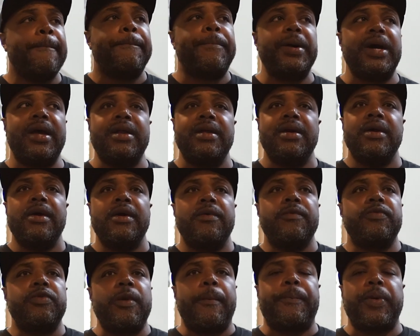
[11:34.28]

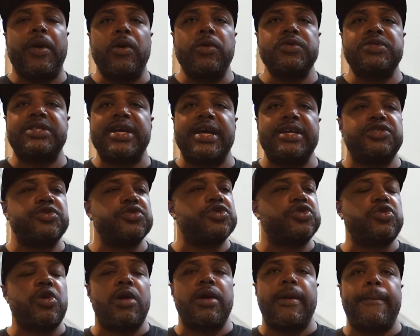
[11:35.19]
But the protesters
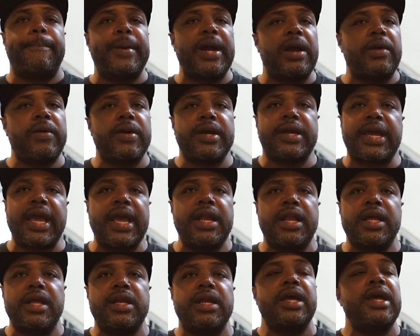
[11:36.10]
started
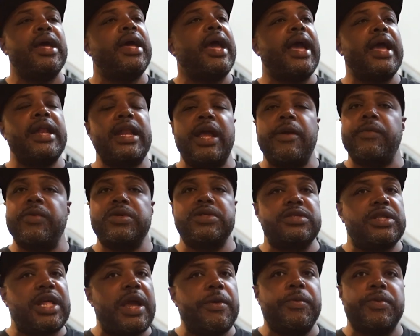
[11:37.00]
barricading and they
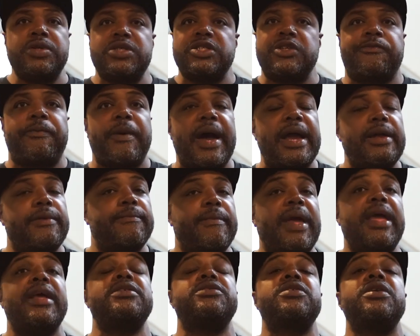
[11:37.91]
were just fighting.
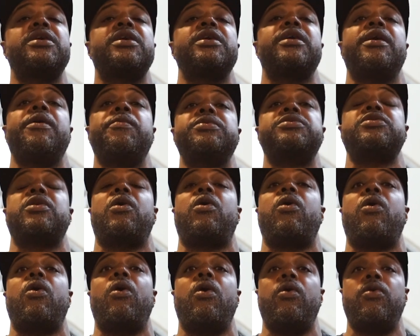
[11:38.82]
But it was a
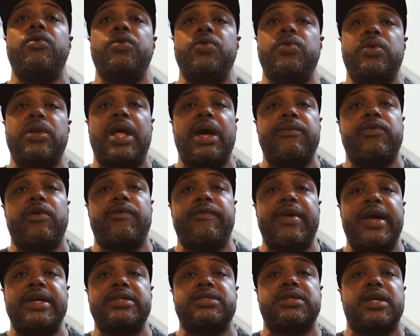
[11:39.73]
whole new level
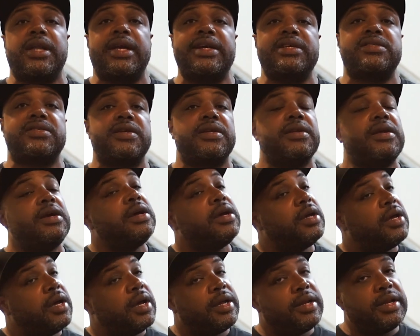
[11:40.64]
of escalation.
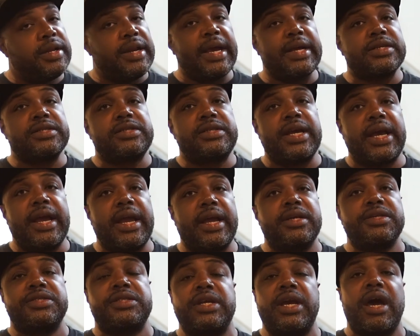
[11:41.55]
And the next
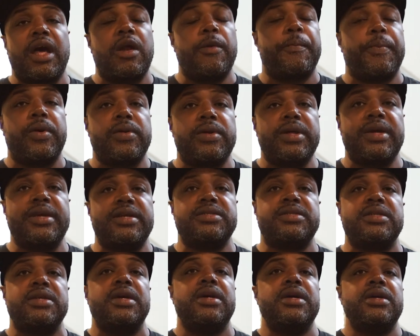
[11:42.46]
day, Seattle
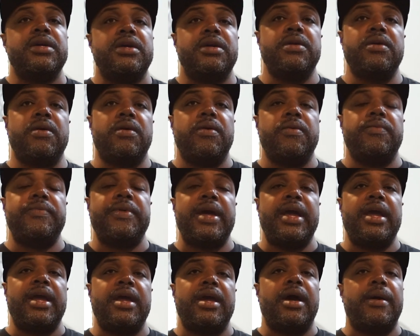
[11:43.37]
police,
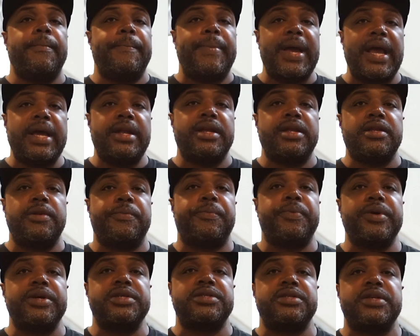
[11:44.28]
they abandoned the
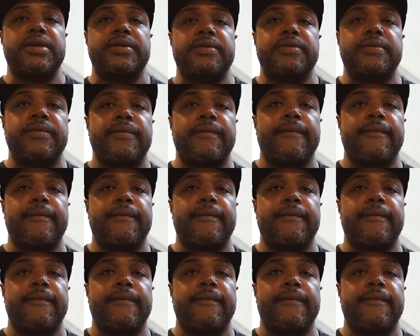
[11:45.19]
precinct.